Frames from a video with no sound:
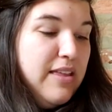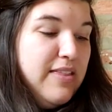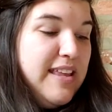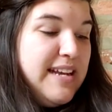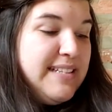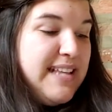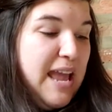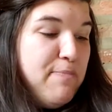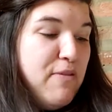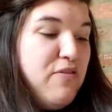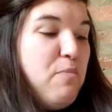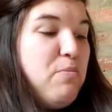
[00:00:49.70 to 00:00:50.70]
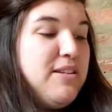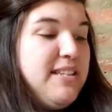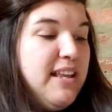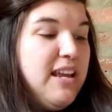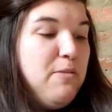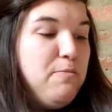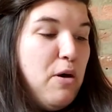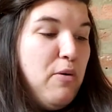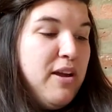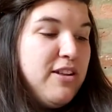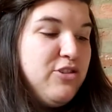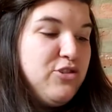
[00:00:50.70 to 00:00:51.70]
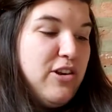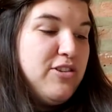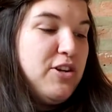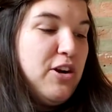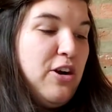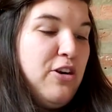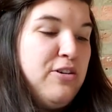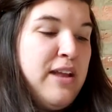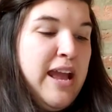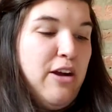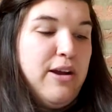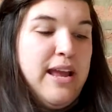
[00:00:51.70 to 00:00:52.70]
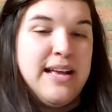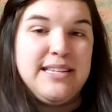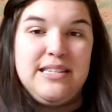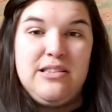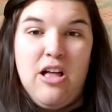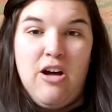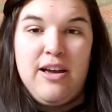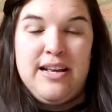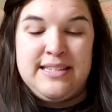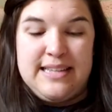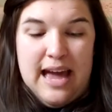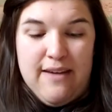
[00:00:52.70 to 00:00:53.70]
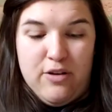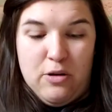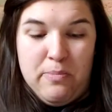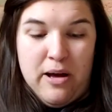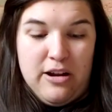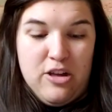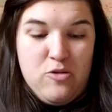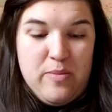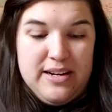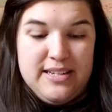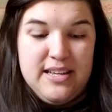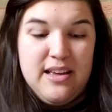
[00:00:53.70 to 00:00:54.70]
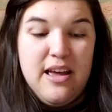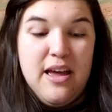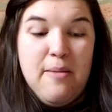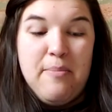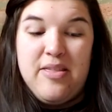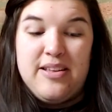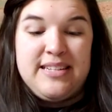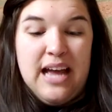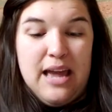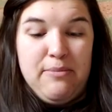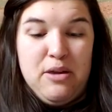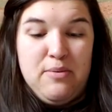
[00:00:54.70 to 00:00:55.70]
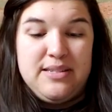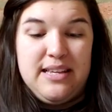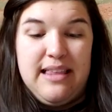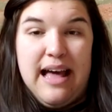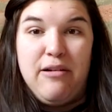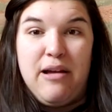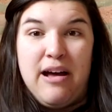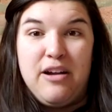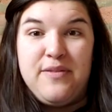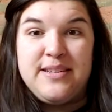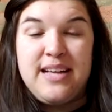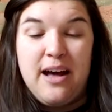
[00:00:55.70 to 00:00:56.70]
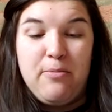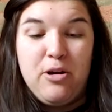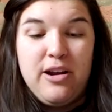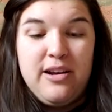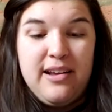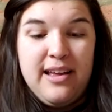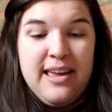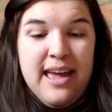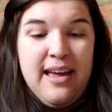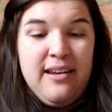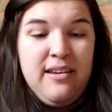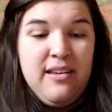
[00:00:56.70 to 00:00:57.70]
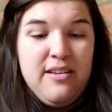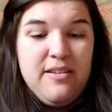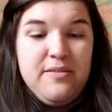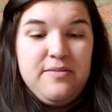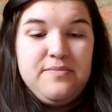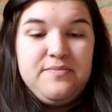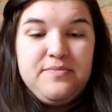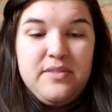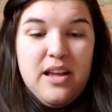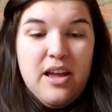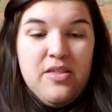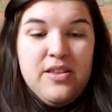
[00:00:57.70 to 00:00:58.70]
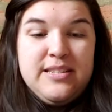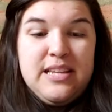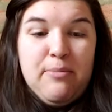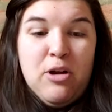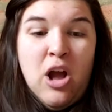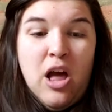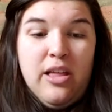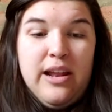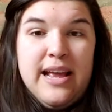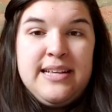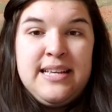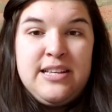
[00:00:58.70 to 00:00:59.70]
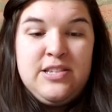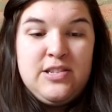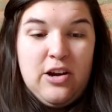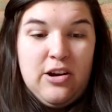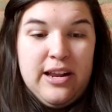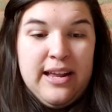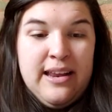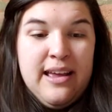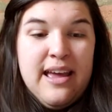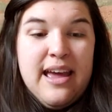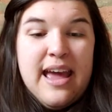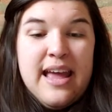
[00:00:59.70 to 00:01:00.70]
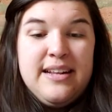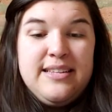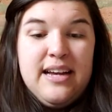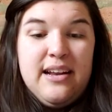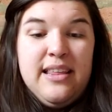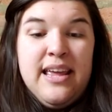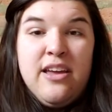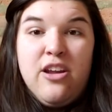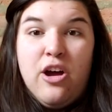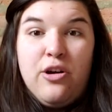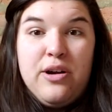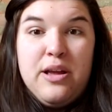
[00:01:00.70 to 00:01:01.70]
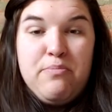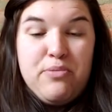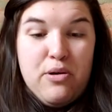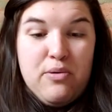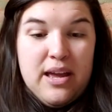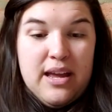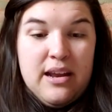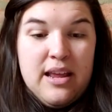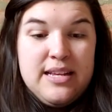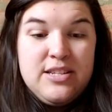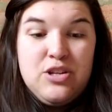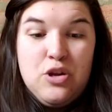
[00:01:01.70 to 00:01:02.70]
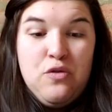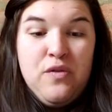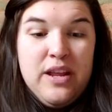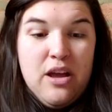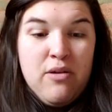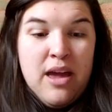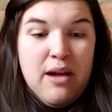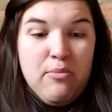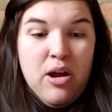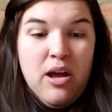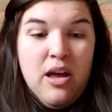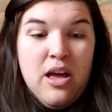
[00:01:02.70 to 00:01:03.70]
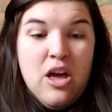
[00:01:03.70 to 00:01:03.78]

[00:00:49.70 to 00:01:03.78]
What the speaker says: The escape of the Brazilian boa constrictor earned Harry his longest ever punishment. By the time he was allowed out of his cupboard again, the summer holidays had started, and Dudley had already broken his new video camera,